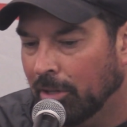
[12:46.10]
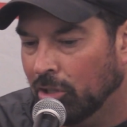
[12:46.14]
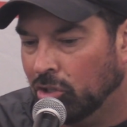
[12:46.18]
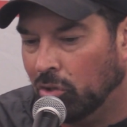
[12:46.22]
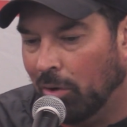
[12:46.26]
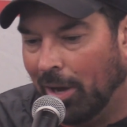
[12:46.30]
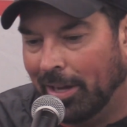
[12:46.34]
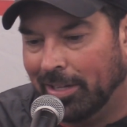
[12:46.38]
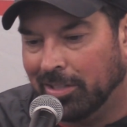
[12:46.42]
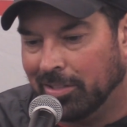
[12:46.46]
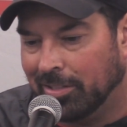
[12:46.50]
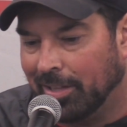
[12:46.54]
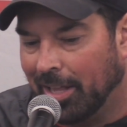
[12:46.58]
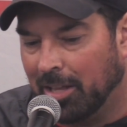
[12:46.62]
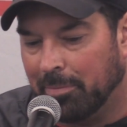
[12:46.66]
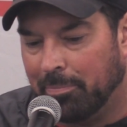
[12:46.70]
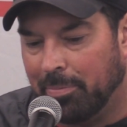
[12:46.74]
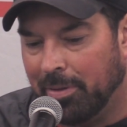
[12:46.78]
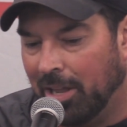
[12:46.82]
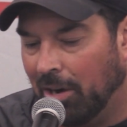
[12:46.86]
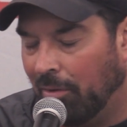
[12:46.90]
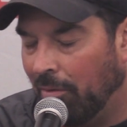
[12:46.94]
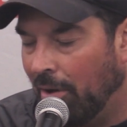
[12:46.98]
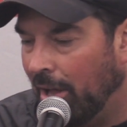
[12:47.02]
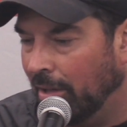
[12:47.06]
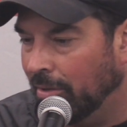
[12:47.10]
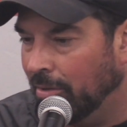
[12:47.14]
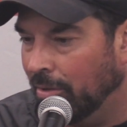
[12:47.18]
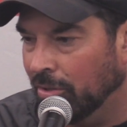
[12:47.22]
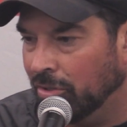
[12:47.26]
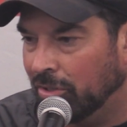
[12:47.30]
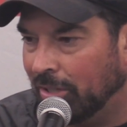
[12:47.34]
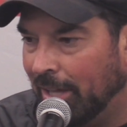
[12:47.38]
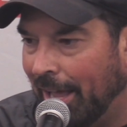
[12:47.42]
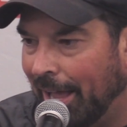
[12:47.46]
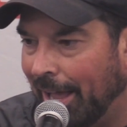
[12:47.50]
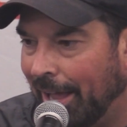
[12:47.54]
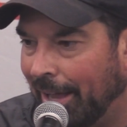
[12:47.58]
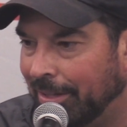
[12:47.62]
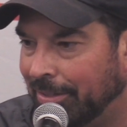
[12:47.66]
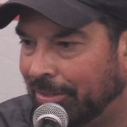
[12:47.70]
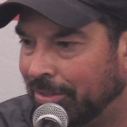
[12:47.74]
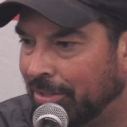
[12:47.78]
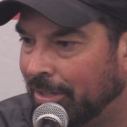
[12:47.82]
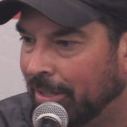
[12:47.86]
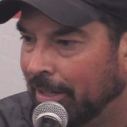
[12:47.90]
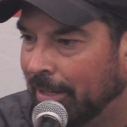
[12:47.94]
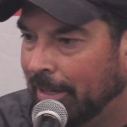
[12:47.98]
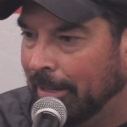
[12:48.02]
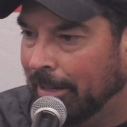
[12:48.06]
So I just like being around those
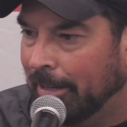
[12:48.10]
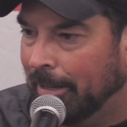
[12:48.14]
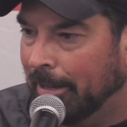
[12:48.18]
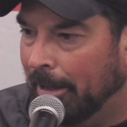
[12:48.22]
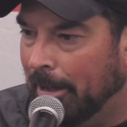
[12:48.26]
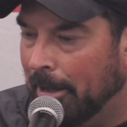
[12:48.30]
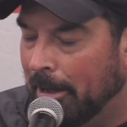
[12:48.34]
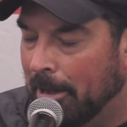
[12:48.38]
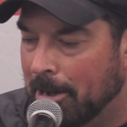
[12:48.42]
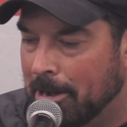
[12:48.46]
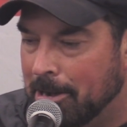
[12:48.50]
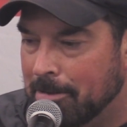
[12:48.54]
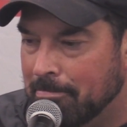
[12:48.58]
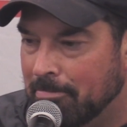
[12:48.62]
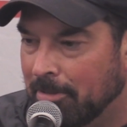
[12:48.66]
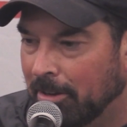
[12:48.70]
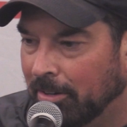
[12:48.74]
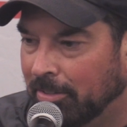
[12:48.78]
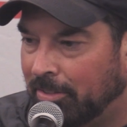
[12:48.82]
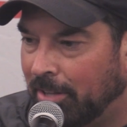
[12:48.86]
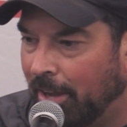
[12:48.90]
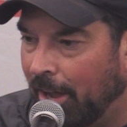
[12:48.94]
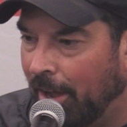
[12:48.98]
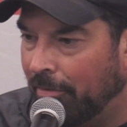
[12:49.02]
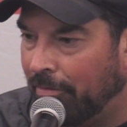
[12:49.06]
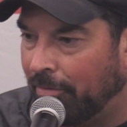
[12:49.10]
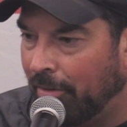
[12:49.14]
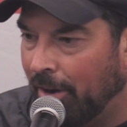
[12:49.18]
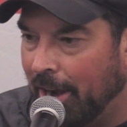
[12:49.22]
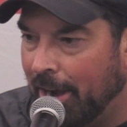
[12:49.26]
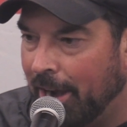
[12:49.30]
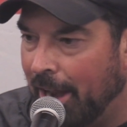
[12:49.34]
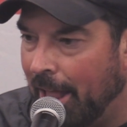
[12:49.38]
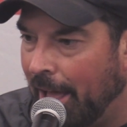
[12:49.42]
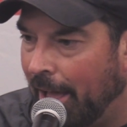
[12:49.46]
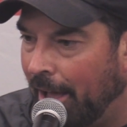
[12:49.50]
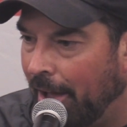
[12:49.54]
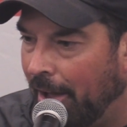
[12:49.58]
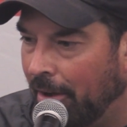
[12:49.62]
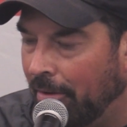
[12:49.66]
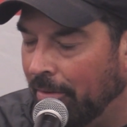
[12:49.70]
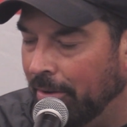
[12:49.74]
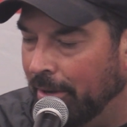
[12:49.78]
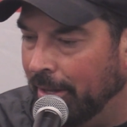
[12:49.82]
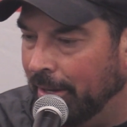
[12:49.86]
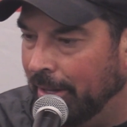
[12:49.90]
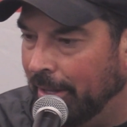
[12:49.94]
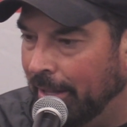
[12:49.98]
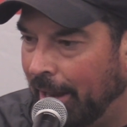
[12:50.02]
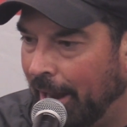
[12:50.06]
guys. They're tough right now,
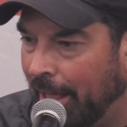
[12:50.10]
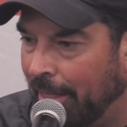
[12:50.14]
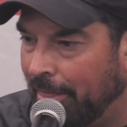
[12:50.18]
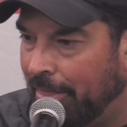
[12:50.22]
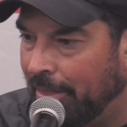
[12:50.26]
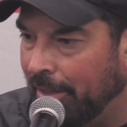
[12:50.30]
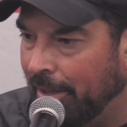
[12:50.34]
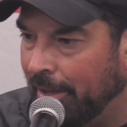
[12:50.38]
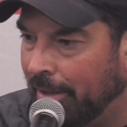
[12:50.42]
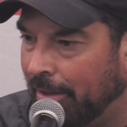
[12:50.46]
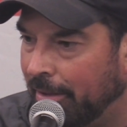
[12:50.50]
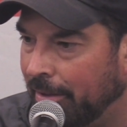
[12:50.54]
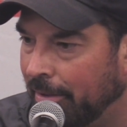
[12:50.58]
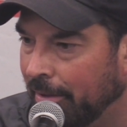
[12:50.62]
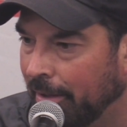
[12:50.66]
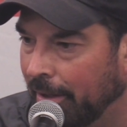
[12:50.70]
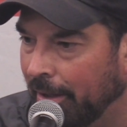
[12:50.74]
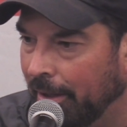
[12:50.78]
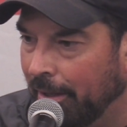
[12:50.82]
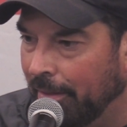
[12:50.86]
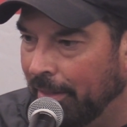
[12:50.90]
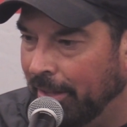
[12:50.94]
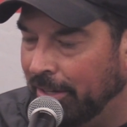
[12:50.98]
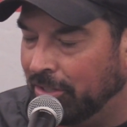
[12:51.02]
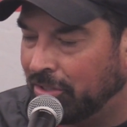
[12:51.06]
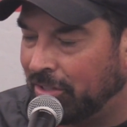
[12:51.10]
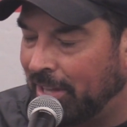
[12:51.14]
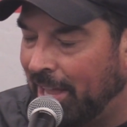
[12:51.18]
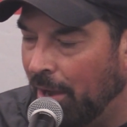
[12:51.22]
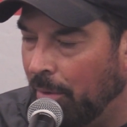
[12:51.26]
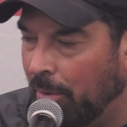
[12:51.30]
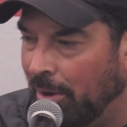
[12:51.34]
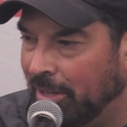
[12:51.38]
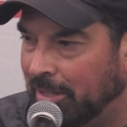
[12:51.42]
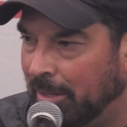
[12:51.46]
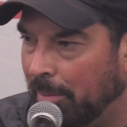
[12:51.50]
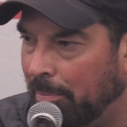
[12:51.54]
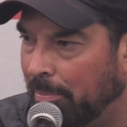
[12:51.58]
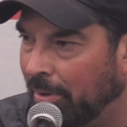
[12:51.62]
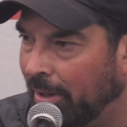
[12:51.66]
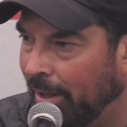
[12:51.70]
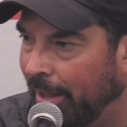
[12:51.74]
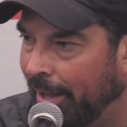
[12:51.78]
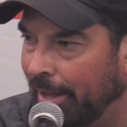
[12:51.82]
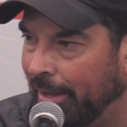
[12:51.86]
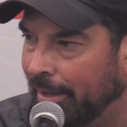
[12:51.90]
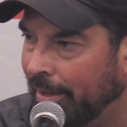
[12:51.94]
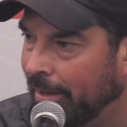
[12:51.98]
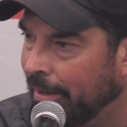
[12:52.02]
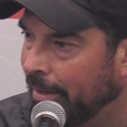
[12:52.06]
and I think they just can't wait to
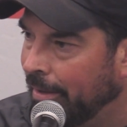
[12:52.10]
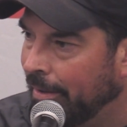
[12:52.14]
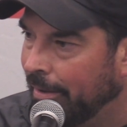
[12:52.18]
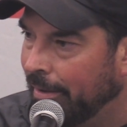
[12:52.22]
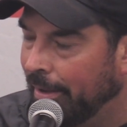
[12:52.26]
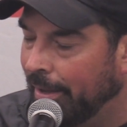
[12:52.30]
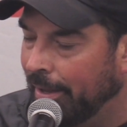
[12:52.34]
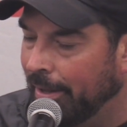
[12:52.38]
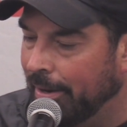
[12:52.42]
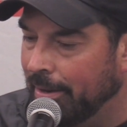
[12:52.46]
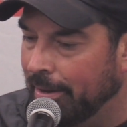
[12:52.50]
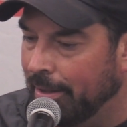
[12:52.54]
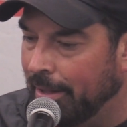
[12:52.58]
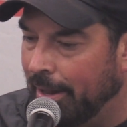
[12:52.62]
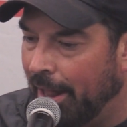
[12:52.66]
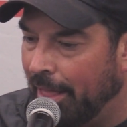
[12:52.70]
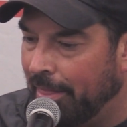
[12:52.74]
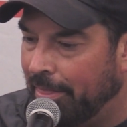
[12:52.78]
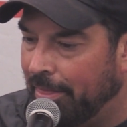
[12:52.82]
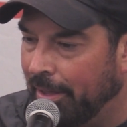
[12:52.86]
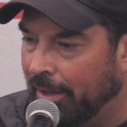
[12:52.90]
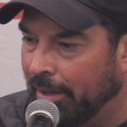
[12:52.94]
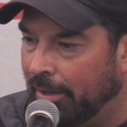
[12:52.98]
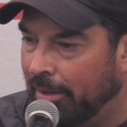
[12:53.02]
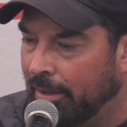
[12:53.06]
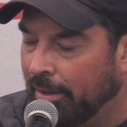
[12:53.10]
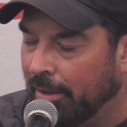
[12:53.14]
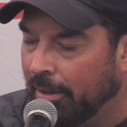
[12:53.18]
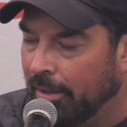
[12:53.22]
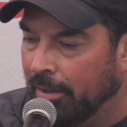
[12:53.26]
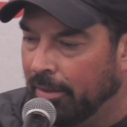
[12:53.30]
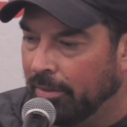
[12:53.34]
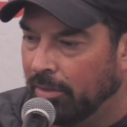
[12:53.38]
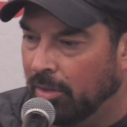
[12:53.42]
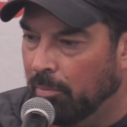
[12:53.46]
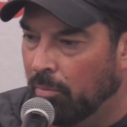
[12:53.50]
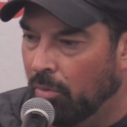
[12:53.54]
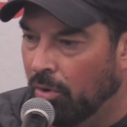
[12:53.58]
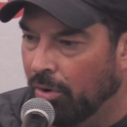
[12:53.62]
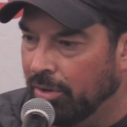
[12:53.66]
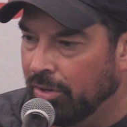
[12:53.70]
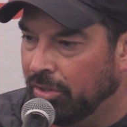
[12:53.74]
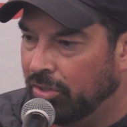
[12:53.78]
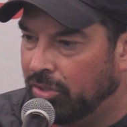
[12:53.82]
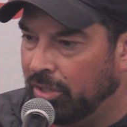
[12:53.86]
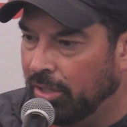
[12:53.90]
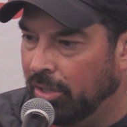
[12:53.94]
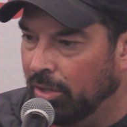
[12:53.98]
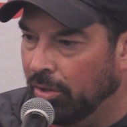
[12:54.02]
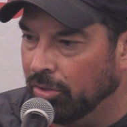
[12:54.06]
play. And I think the more you
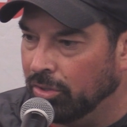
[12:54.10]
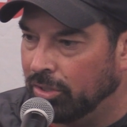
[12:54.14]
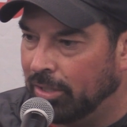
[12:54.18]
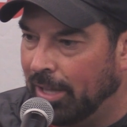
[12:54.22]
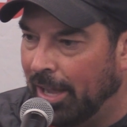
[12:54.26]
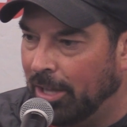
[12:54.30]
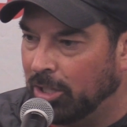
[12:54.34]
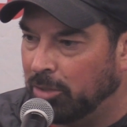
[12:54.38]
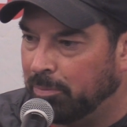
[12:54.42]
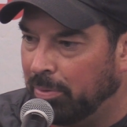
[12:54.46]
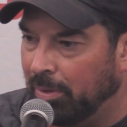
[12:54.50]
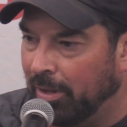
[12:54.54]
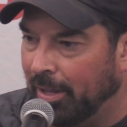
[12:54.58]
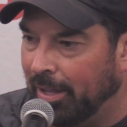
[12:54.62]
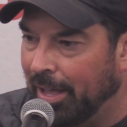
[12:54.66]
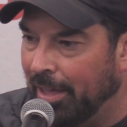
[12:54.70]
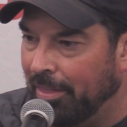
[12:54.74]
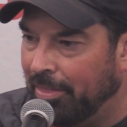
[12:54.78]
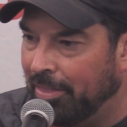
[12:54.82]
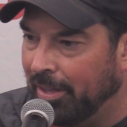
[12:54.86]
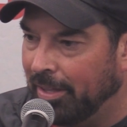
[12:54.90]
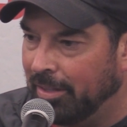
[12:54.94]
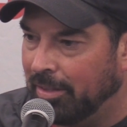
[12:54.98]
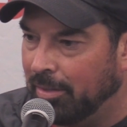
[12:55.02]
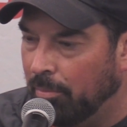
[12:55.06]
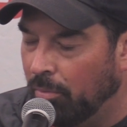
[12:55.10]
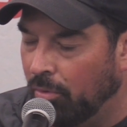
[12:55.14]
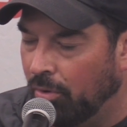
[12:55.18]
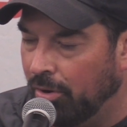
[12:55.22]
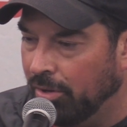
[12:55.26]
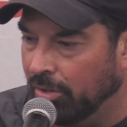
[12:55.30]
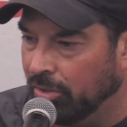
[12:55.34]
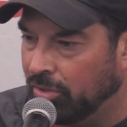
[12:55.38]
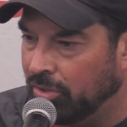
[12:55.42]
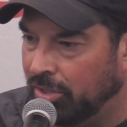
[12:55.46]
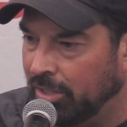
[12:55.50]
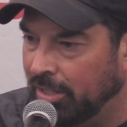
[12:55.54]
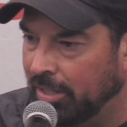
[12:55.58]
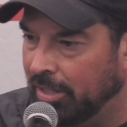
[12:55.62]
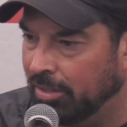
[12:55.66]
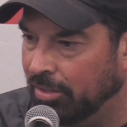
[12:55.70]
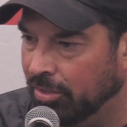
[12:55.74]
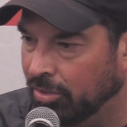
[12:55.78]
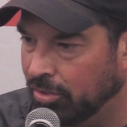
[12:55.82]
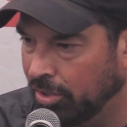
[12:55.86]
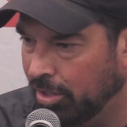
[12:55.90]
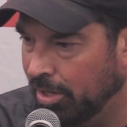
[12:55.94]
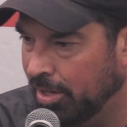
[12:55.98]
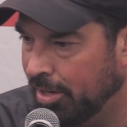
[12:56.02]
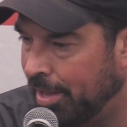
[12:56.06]
see those guys play, I think the more you'll see that
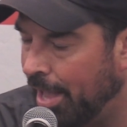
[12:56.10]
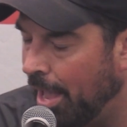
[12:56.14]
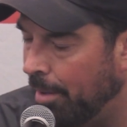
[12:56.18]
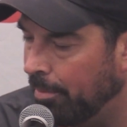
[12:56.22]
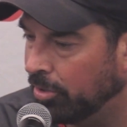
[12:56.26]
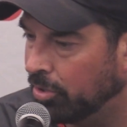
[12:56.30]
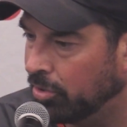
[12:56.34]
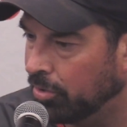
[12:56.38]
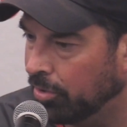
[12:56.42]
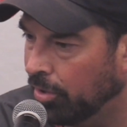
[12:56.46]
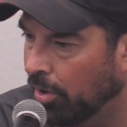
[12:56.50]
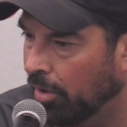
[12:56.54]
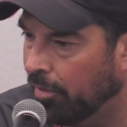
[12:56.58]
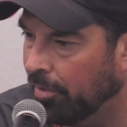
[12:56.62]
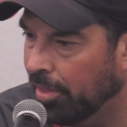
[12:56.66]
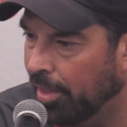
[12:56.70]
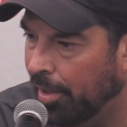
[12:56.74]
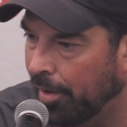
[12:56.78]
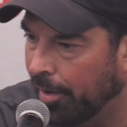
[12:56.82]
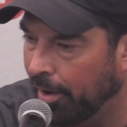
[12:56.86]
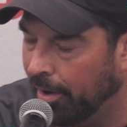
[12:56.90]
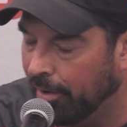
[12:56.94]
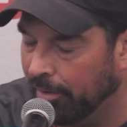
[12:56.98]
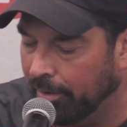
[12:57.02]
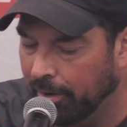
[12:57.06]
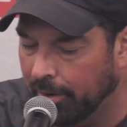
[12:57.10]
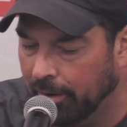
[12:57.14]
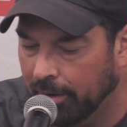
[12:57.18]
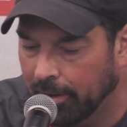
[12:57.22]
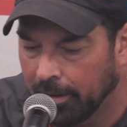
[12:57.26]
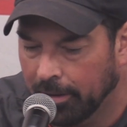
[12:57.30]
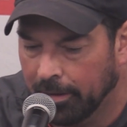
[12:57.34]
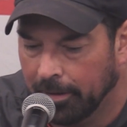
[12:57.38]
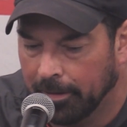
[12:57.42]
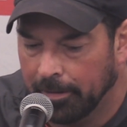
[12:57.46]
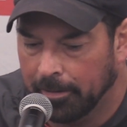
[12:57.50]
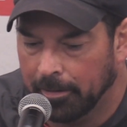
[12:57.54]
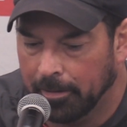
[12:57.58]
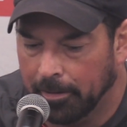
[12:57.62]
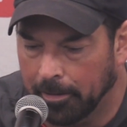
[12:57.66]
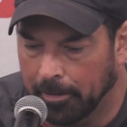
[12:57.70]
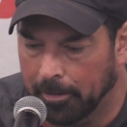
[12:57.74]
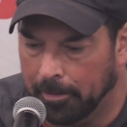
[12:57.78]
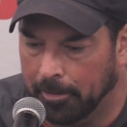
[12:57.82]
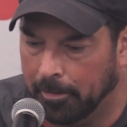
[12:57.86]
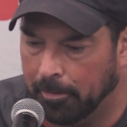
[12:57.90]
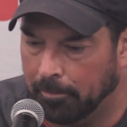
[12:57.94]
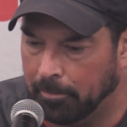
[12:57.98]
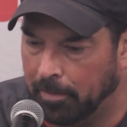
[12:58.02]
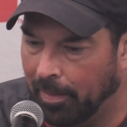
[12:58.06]
there's good chemistry over there. And,
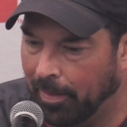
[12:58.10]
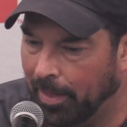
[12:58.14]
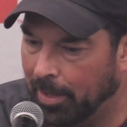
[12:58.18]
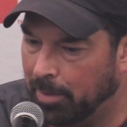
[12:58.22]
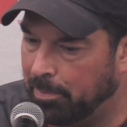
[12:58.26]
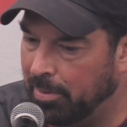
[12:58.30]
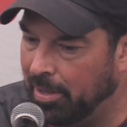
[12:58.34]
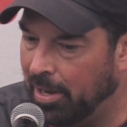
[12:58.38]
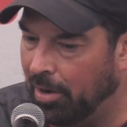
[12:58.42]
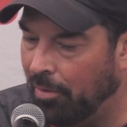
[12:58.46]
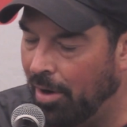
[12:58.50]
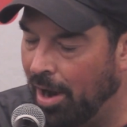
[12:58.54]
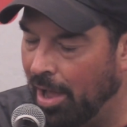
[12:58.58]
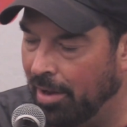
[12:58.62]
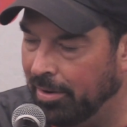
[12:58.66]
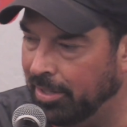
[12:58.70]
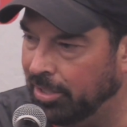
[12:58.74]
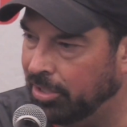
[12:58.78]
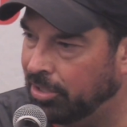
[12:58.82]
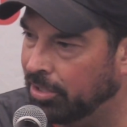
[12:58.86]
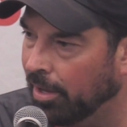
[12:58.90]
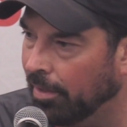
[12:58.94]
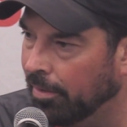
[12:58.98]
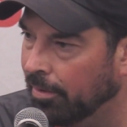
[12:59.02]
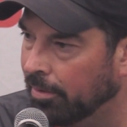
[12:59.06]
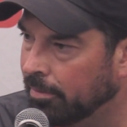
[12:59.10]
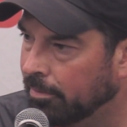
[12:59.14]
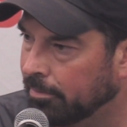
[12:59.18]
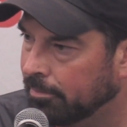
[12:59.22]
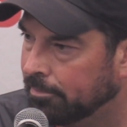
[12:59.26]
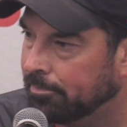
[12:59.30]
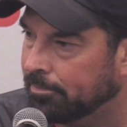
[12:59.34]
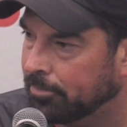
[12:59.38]
they like being around each other.